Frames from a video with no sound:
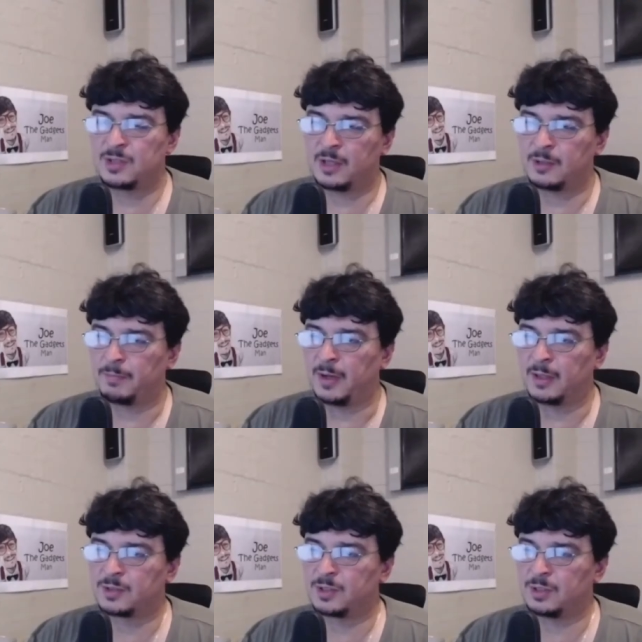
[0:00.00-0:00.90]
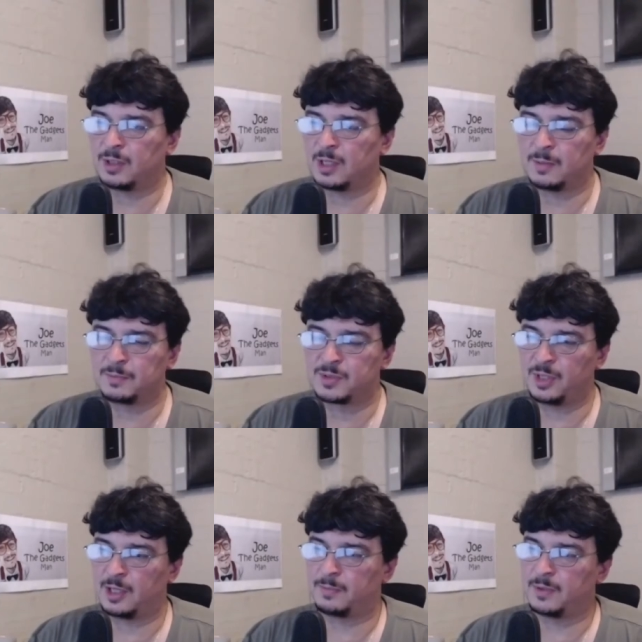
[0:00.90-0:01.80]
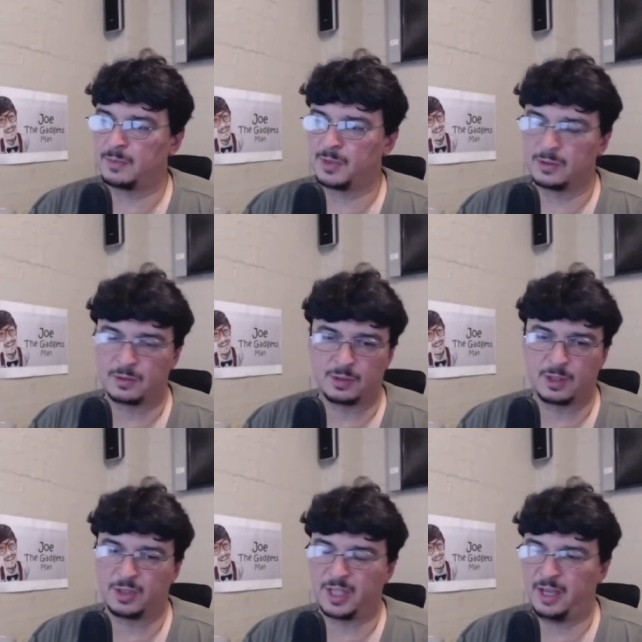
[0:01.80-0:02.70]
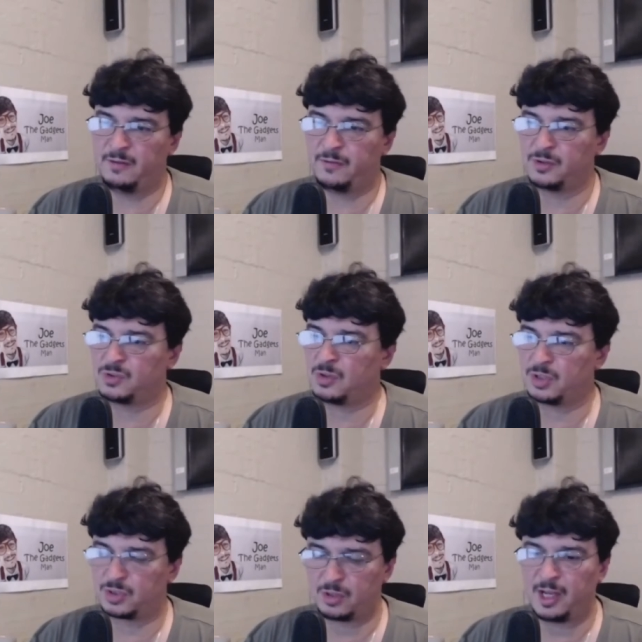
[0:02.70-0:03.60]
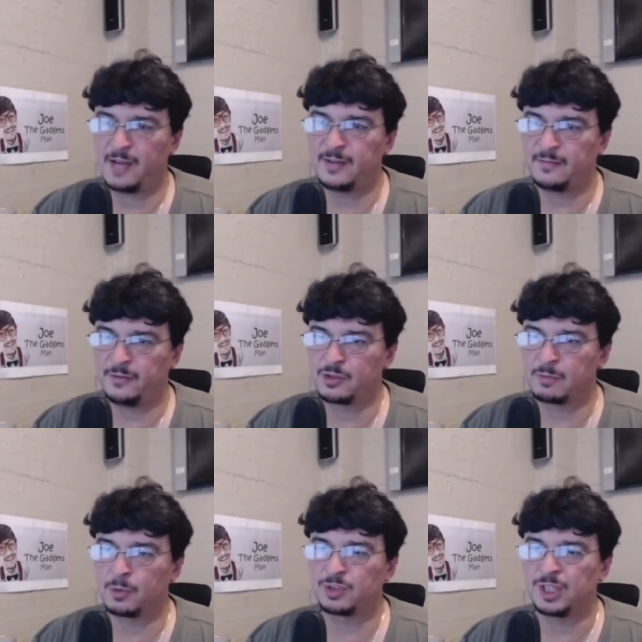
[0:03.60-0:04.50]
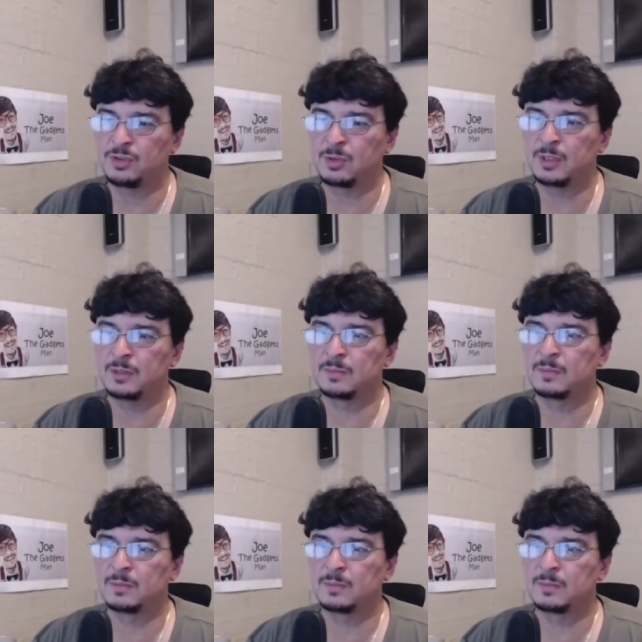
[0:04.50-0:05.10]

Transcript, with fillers: how the plugs in, um, set up. I mean, the, the headphone socket's got to have that feature built into it.